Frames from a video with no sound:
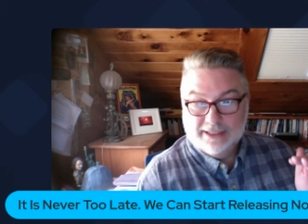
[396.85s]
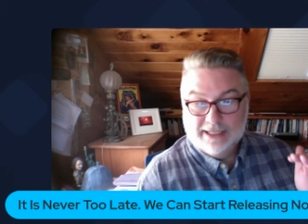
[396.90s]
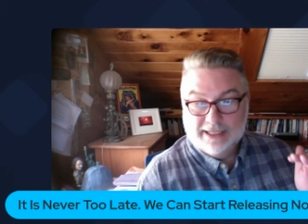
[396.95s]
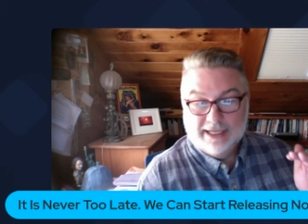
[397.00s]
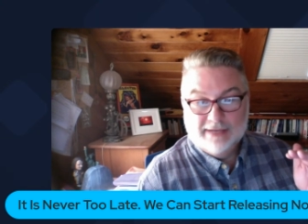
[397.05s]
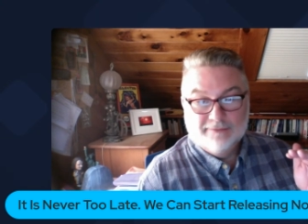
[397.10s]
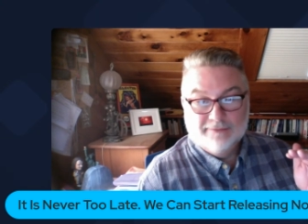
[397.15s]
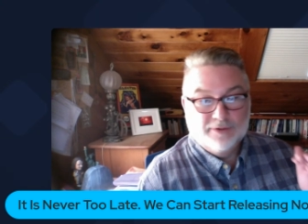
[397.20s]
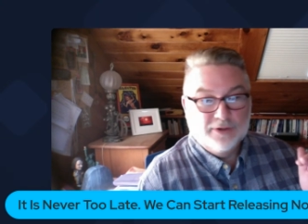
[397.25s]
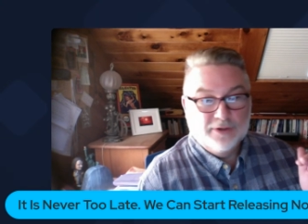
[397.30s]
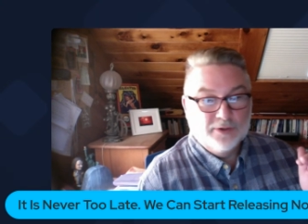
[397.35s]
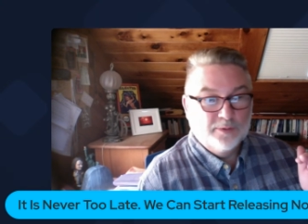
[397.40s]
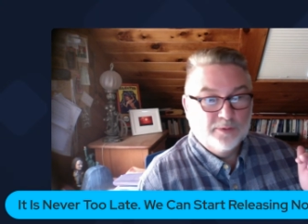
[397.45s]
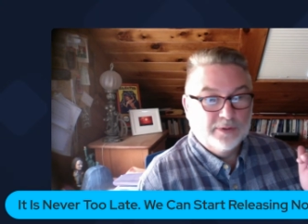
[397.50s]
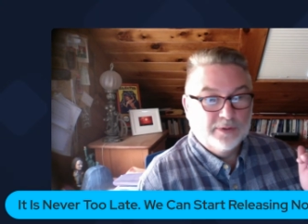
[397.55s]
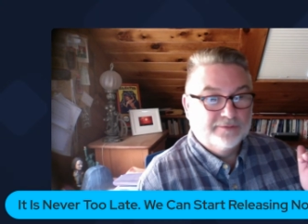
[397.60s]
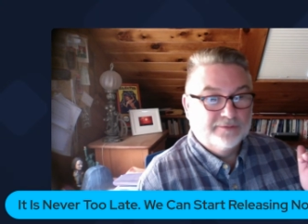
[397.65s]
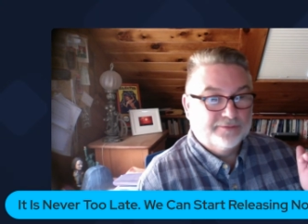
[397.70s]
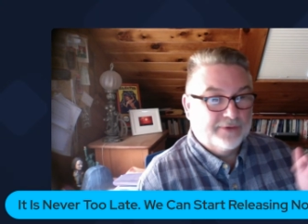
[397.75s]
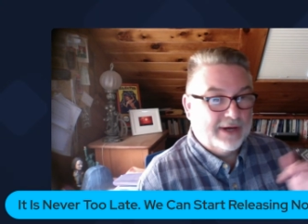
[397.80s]
if you
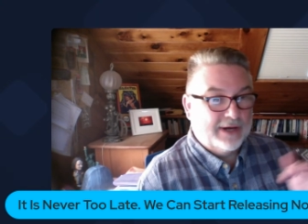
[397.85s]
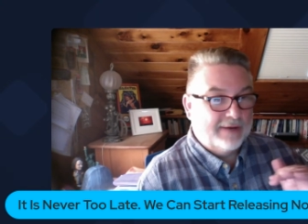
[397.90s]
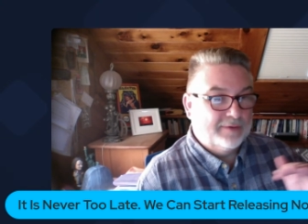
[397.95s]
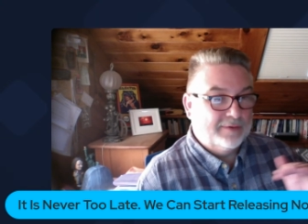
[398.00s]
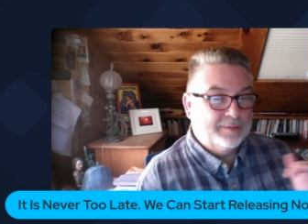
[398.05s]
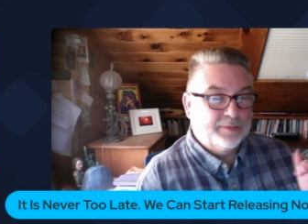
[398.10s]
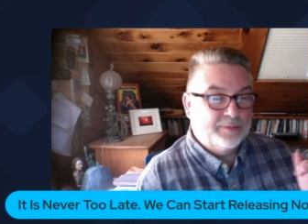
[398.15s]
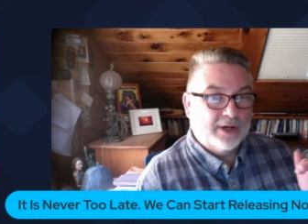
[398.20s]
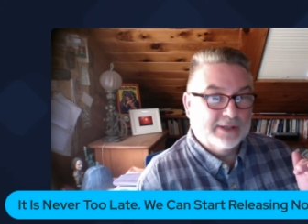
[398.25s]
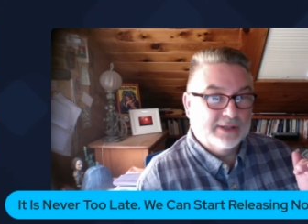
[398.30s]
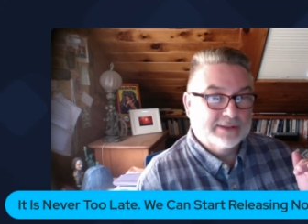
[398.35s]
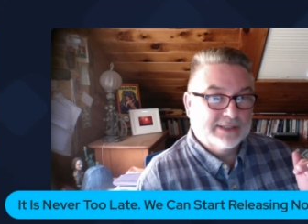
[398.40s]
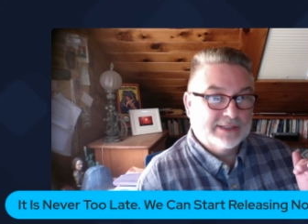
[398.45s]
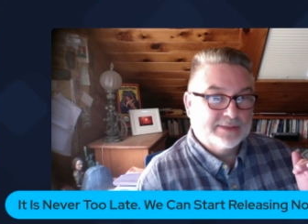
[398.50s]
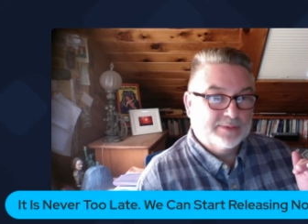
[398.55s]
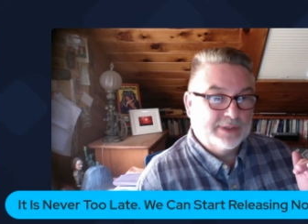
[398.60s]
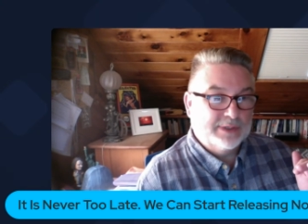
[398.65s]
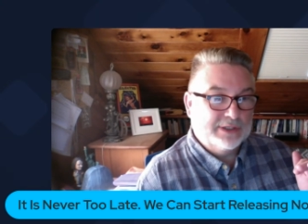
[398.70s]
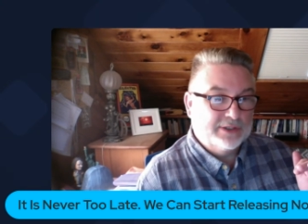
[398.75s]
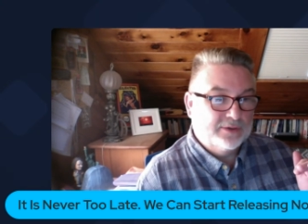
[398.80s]
will, for every
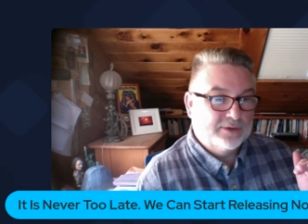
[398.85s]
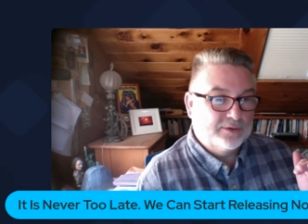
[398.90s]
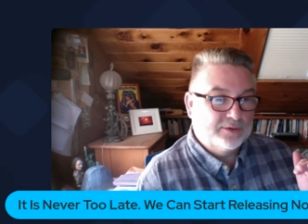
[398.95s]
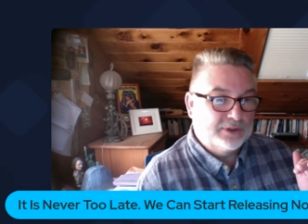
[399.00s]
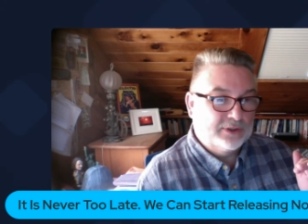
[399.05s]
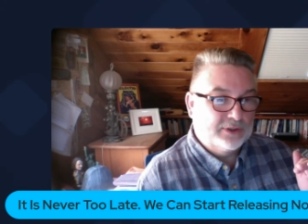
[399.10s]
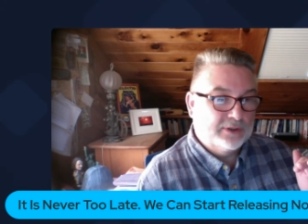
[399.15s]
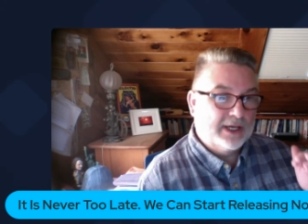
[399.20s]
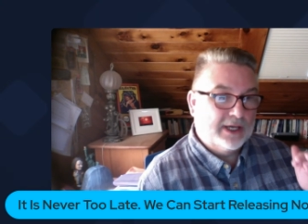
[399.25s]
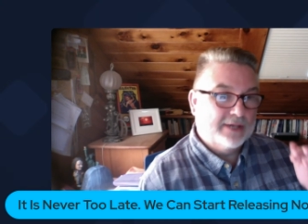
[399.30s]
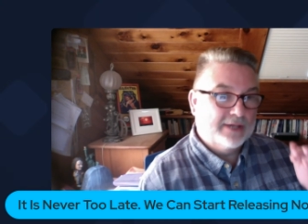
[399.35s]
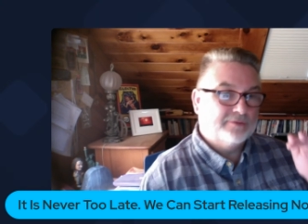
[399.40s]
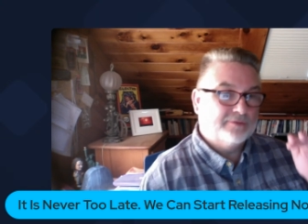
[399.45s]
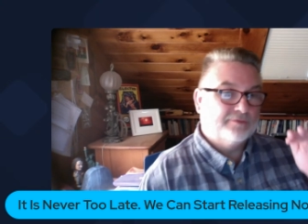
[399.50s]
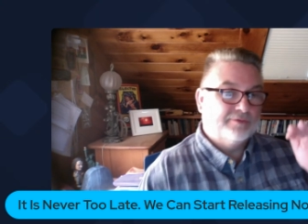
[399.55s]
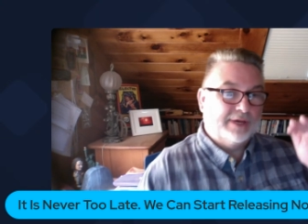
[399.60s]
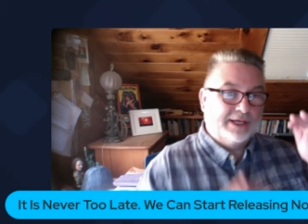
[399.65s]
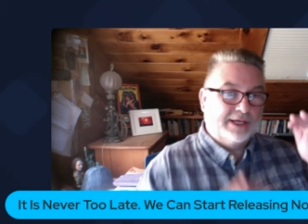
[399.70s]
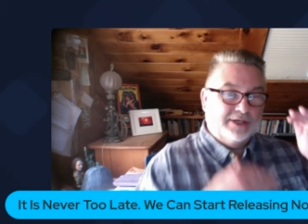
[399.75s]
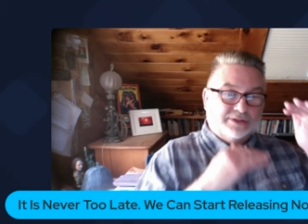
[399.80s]
process we do, you'll either
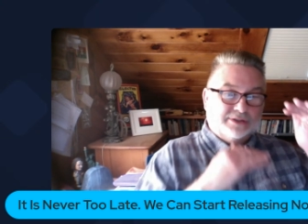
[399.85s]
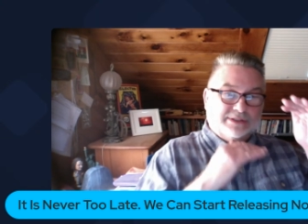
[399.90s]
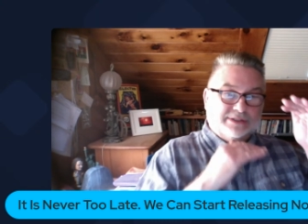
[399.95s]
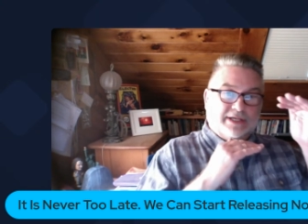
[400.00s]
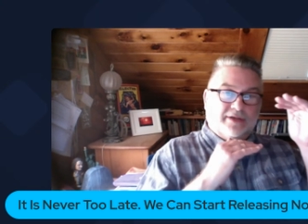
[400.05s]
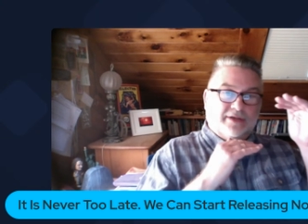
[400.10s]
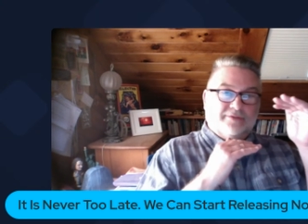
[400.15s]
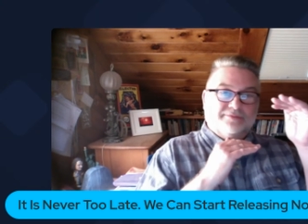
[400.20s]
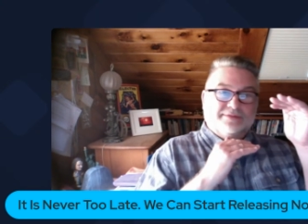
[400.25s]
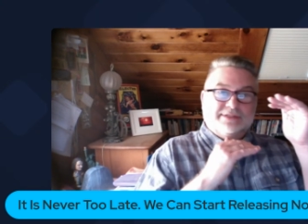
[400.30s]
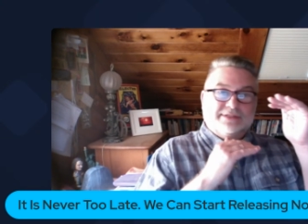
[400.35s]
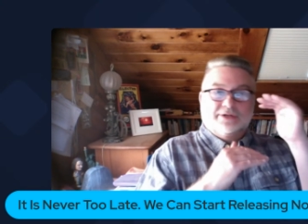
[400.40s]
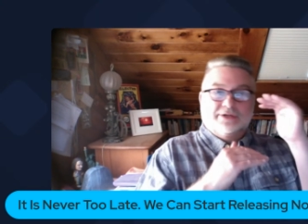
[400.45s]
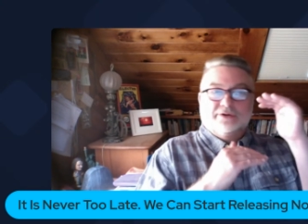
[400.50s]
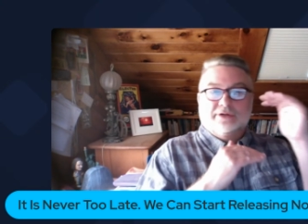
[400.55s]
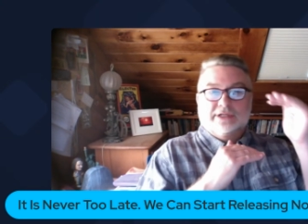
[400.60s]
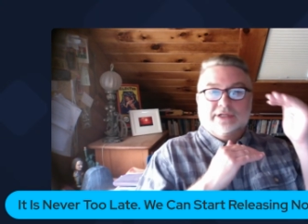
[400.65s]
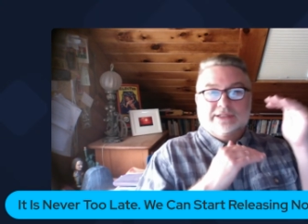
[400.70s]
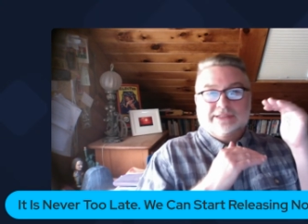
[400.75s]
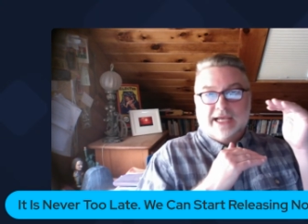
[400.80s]
rate yourself
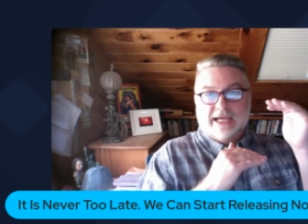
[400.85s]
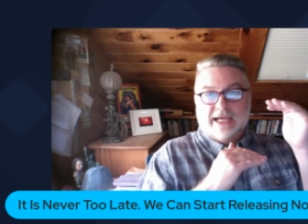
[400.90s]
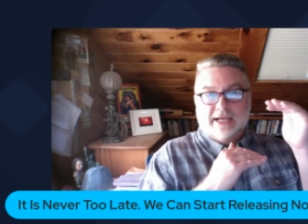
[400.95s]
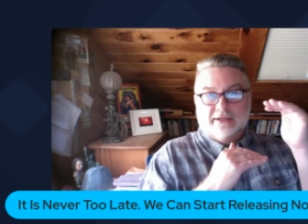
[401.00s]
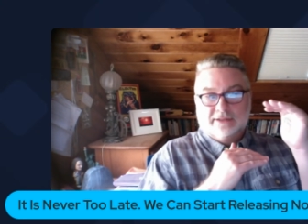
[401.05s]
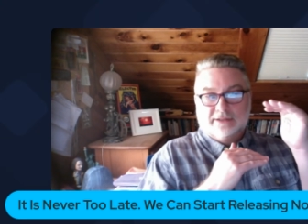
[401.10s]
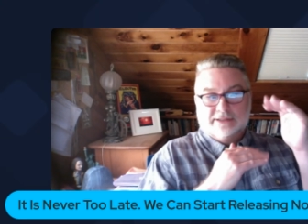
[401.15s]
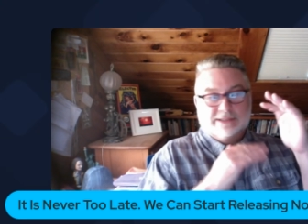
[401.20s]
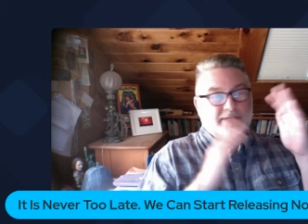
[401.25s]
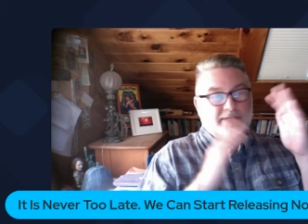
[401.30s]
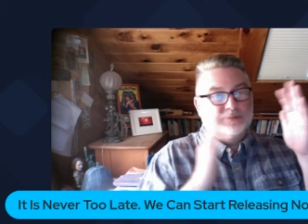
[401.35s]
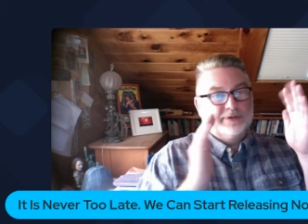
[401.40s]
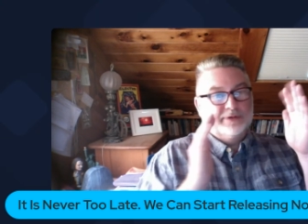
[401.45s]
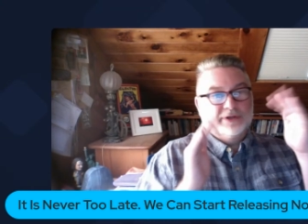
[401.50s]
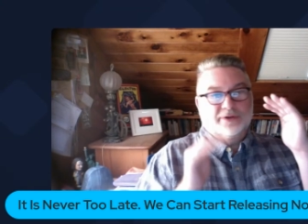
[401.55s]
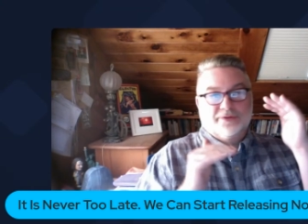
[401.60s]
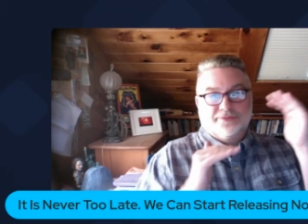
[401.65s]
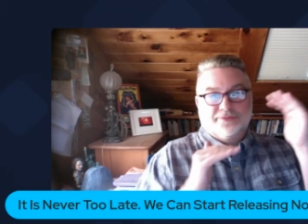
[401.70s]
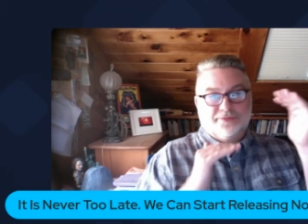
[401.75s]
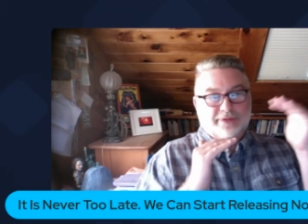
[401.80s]
0 to 10, because I don't want
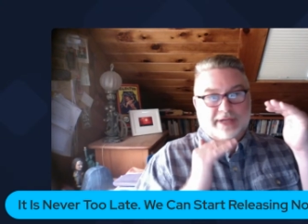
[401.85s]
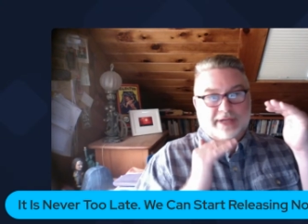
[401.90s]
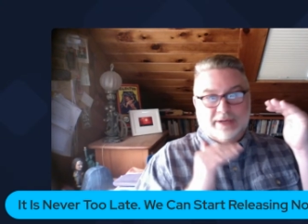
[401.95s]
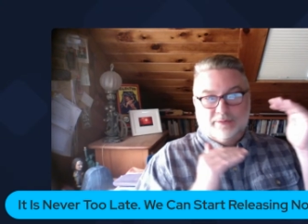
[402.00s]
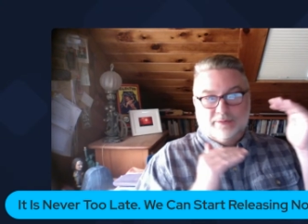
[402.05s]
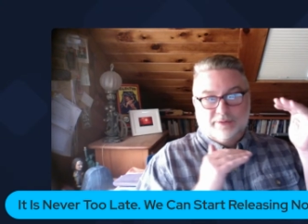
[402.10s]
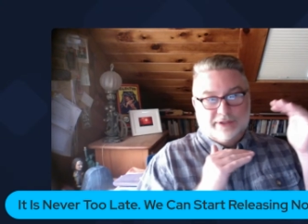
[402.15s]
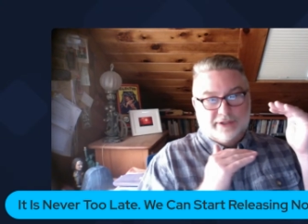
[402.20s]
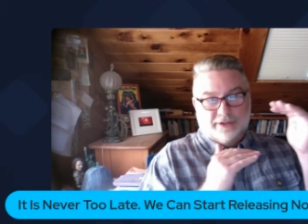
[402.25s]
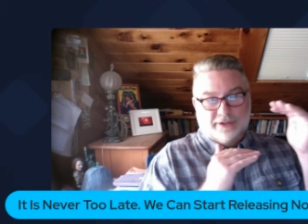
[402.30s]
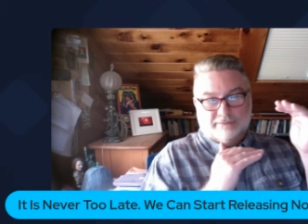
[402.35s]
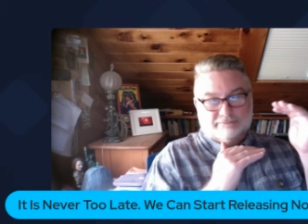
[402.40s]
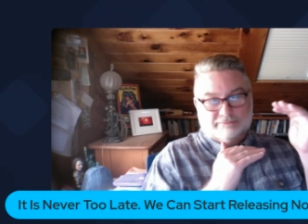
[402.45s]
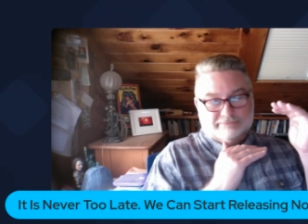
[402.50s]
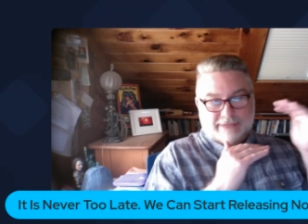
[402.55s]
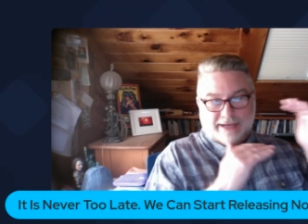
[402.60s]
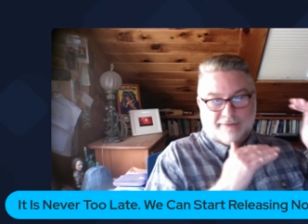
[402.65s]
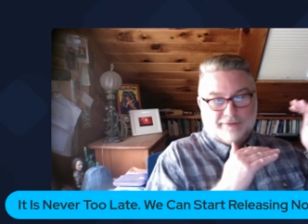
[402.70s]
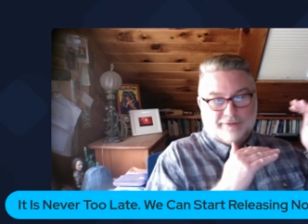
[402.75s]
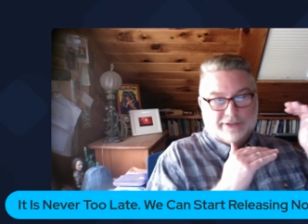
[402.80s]
to go through that with you
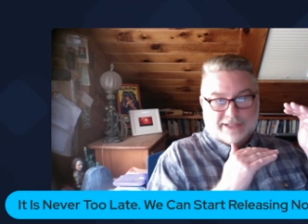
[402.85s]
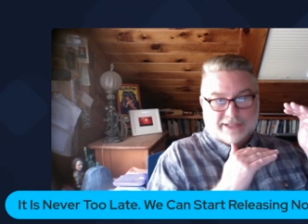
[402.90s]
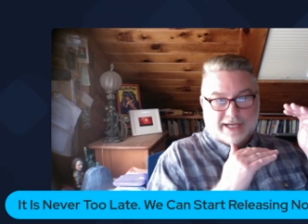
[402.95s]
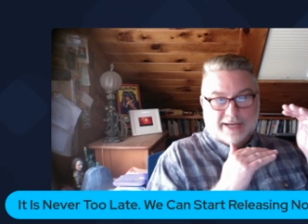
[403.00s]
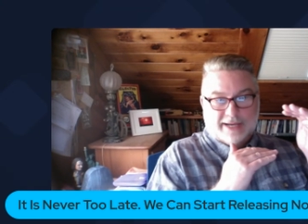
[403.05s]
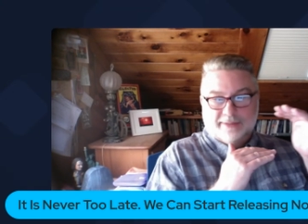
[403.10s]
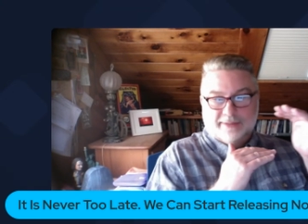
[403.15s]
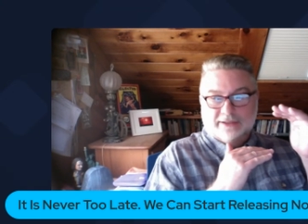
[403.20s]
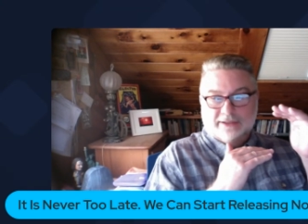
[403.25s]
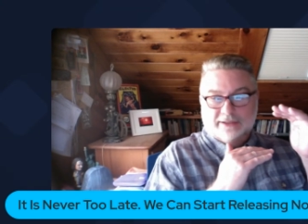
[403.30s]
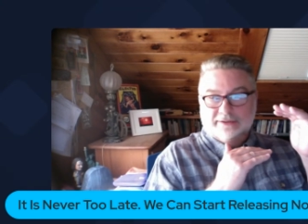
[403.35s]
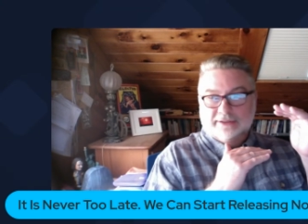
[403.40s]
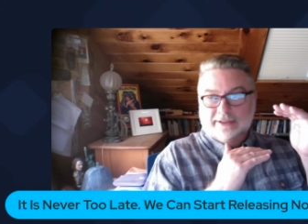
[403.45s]
every time. It'll